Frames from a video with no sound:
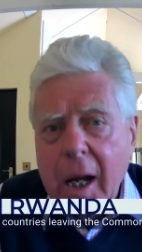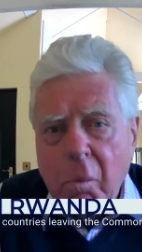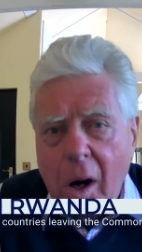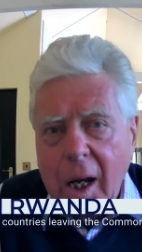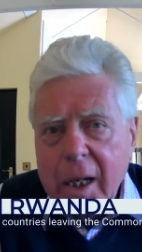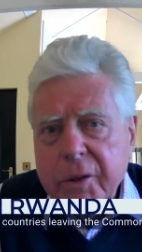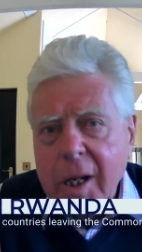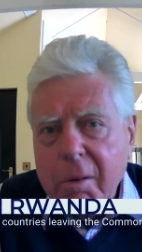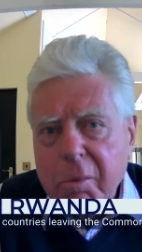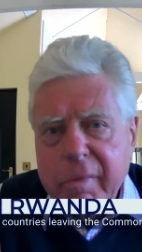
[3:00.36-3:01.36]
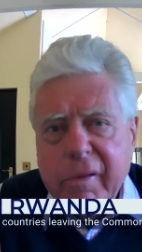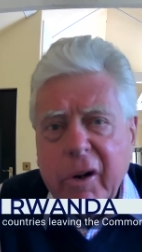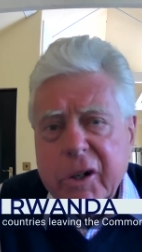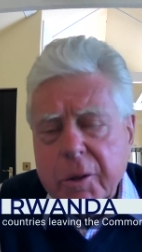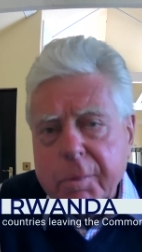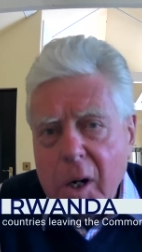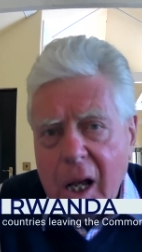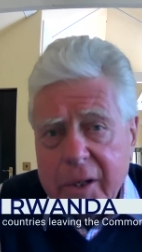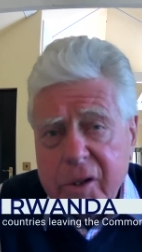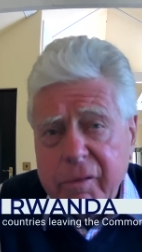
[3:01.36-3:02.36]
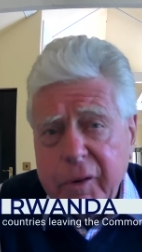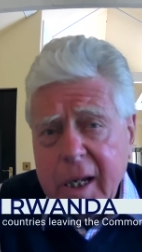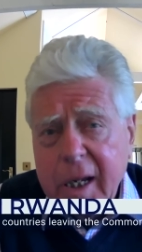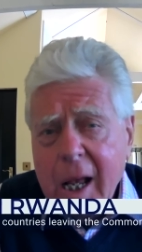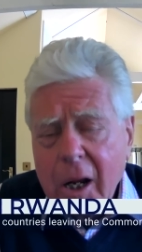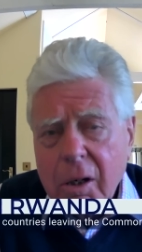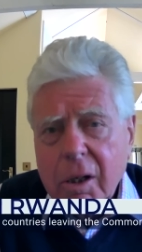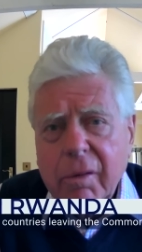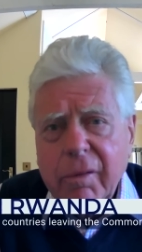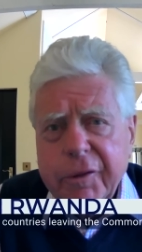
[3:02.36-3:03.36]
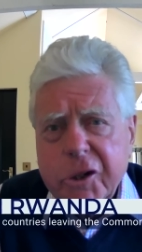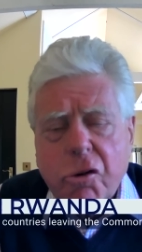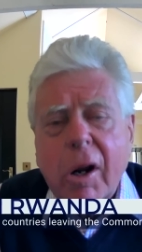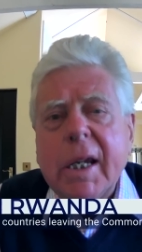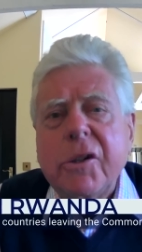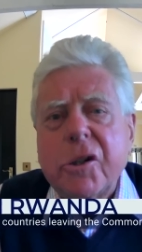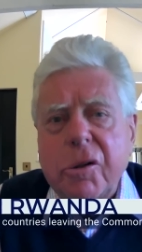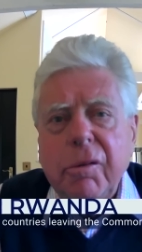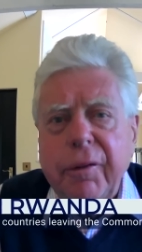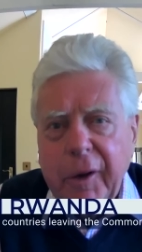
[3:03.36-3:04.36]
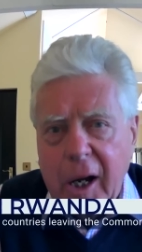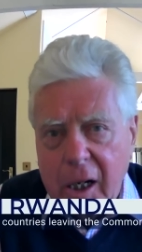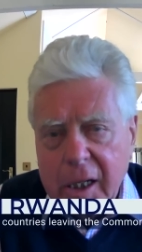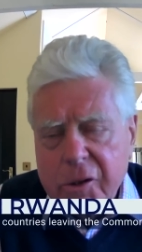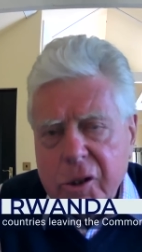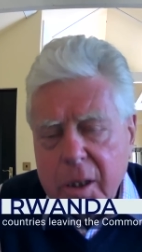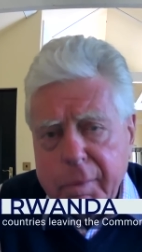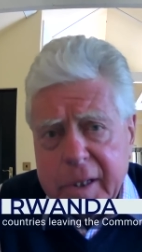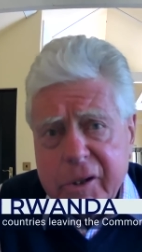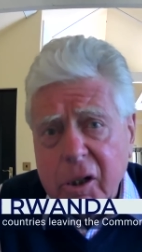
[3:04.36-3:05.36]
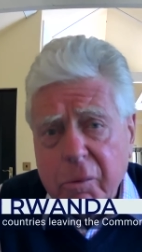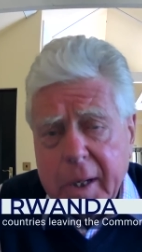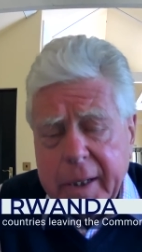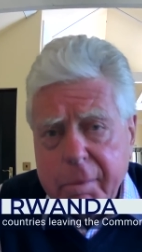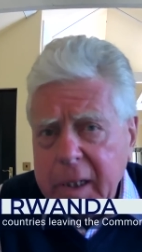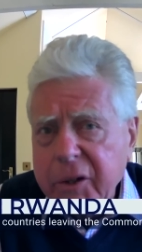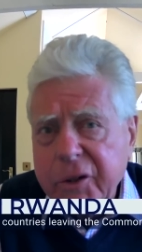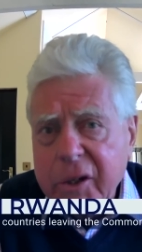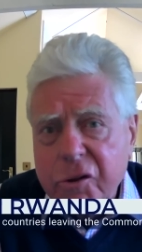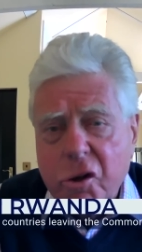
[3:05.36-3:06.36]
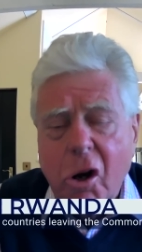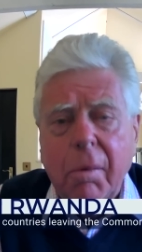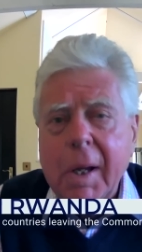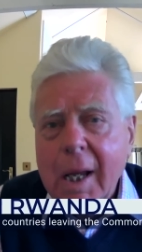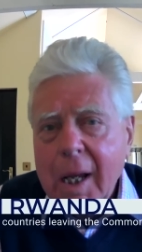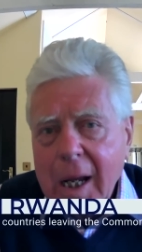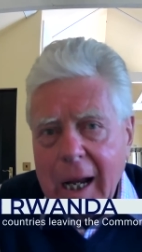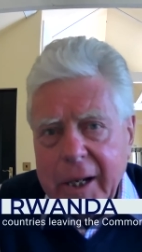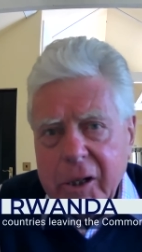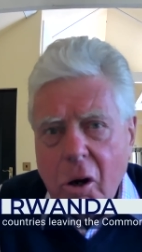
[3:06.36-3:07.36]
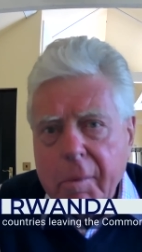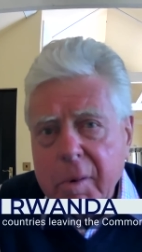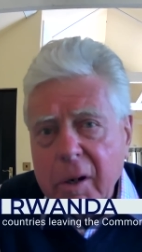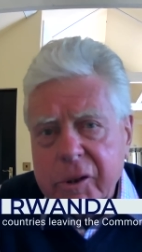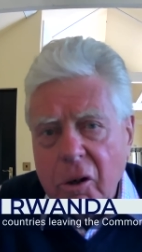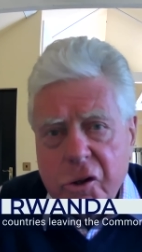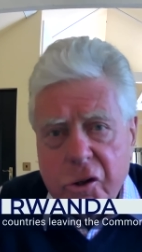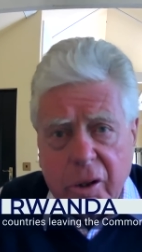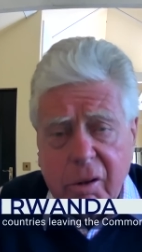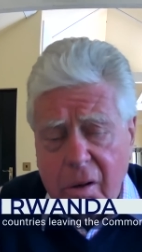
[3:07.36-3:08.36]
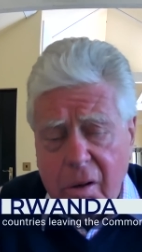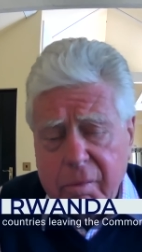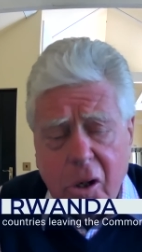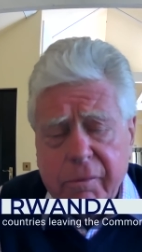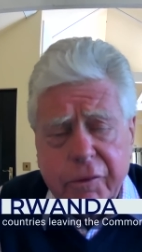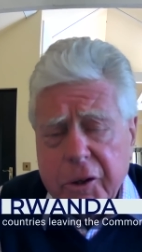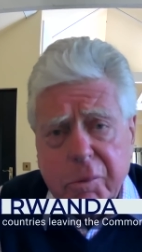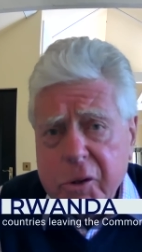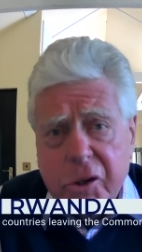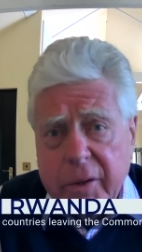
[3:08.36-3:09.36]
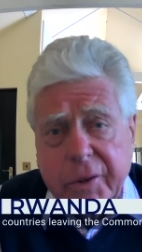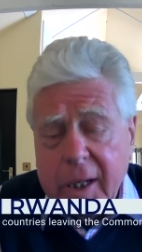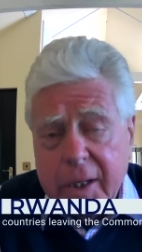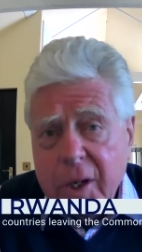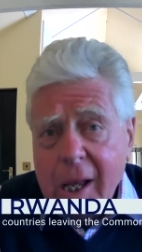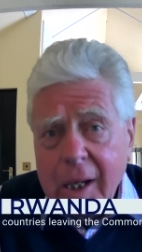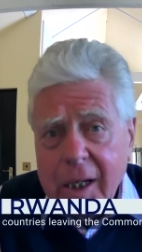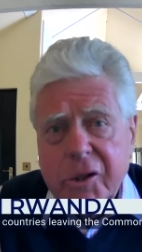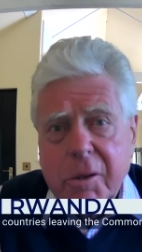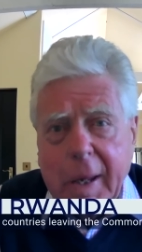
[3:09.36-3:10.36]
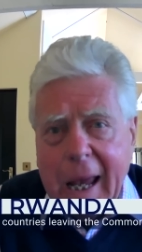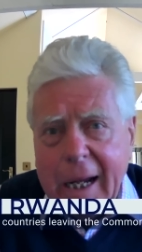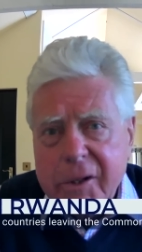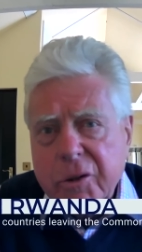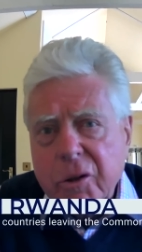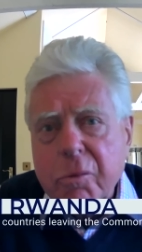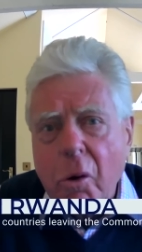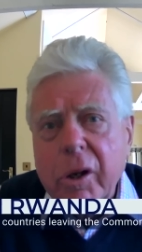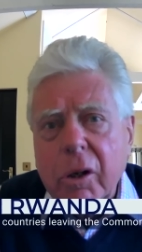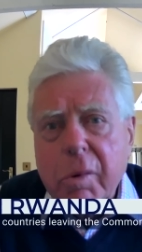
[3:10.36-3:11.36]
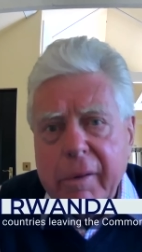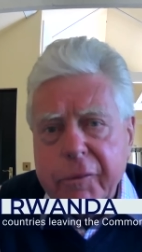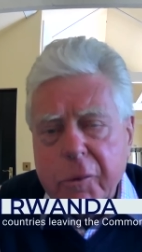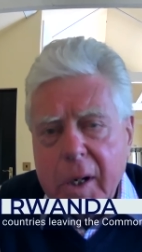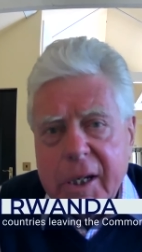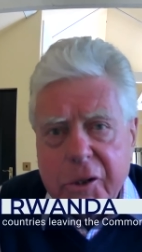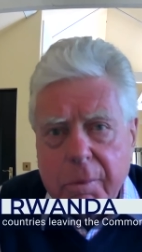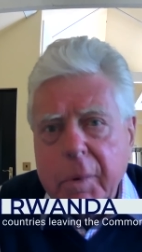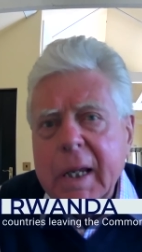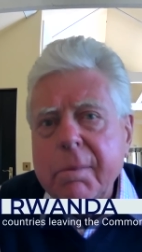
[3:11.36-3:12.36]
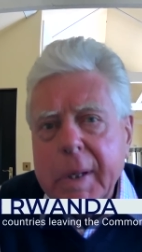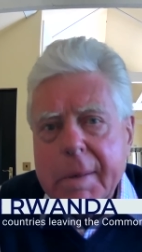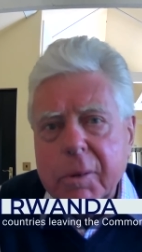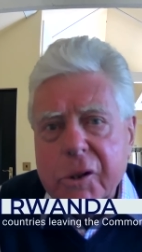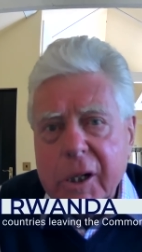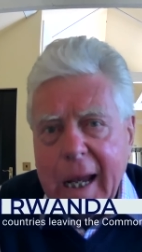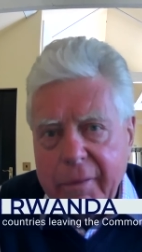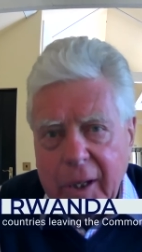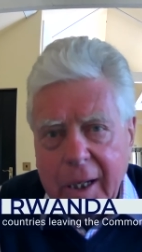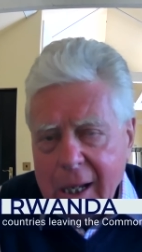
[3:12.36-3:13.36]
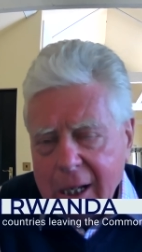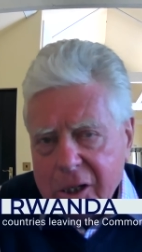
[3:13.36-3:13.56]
unwise, and I would be very surprised if he strayed too far into the political arena, because his job at a Commonwealth conference, which this is to act as a royal referee, to bring people together,